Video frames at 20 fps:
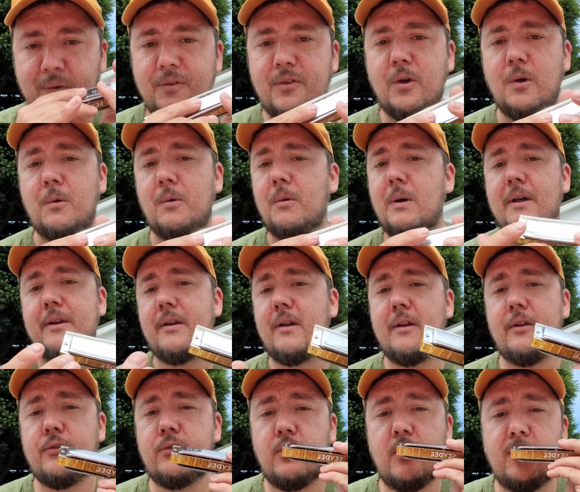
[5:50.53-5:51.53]
So, and
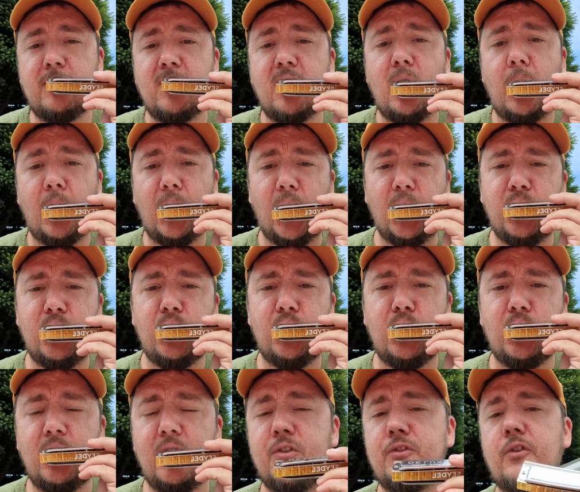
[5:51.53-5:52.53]
it's not
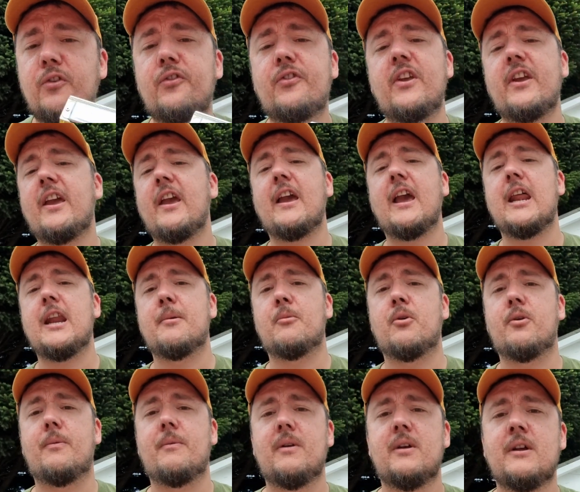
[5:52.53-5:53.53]
sticking
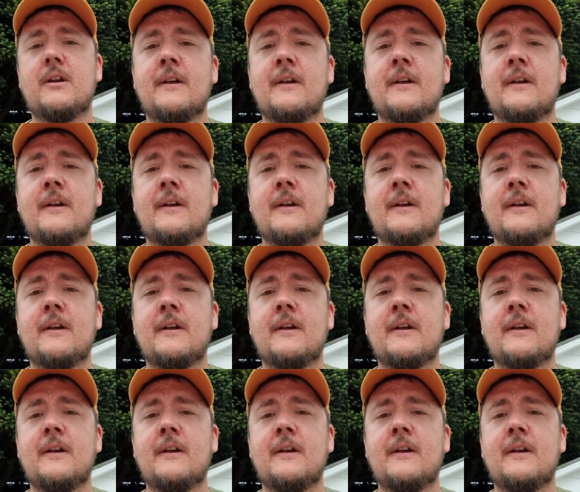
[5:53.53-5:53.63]
anymore.